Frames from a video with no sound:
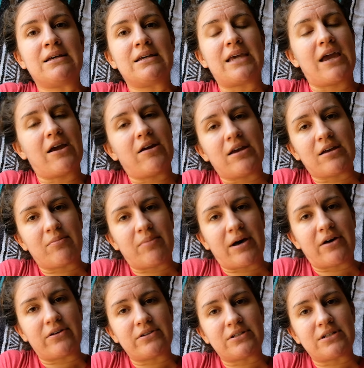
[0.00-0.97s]
caring
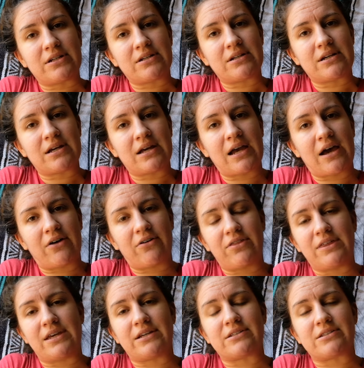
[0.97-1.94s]
about how
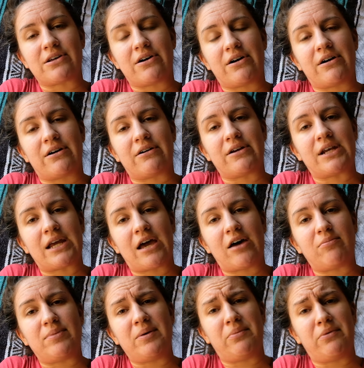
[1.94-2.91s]
things are and how
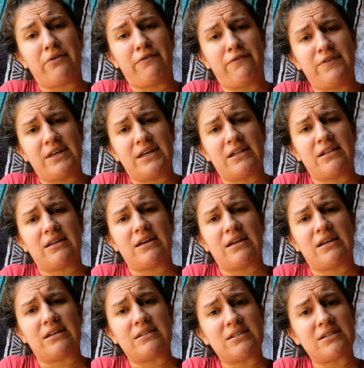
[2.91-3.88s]
people feel
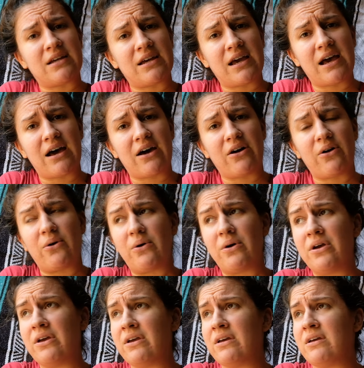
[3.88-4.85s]
and how
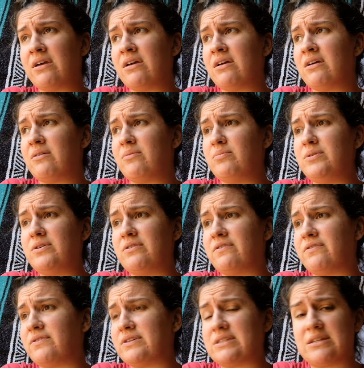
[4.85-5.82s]

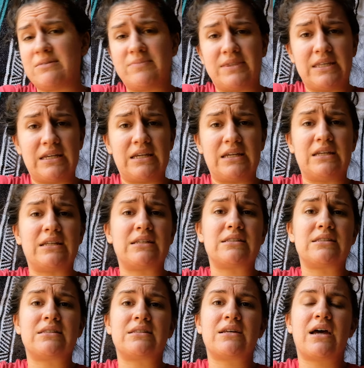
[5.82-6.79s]
beautiful something
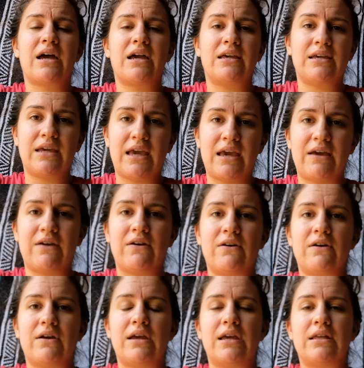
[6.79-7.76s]
is. I
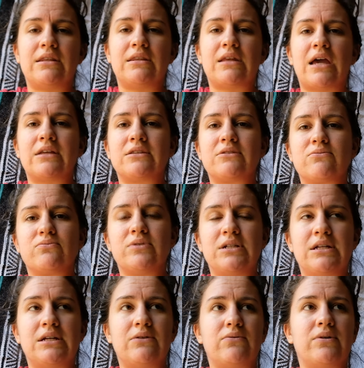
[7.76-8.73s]
care, and that's
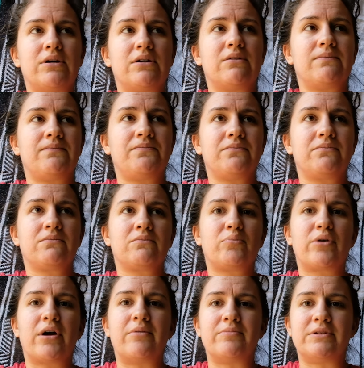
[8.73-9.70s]
really what
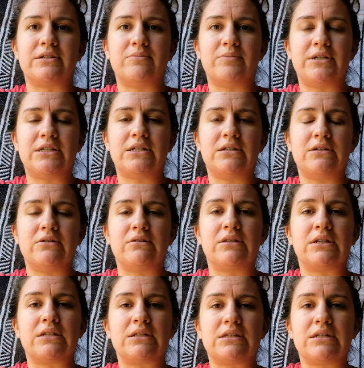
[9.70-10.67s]
prompted me to do
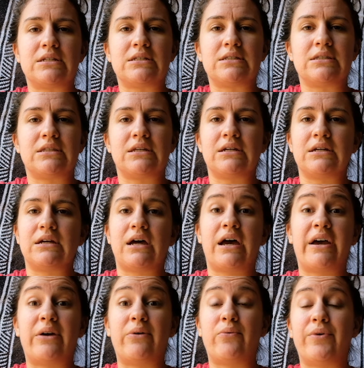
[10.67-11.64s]
this, is that
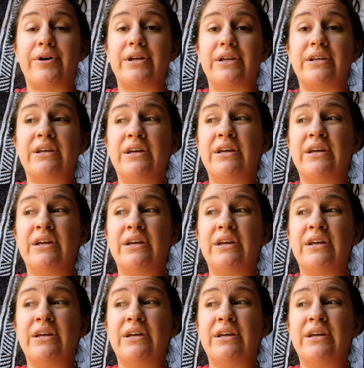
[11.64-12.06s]
I want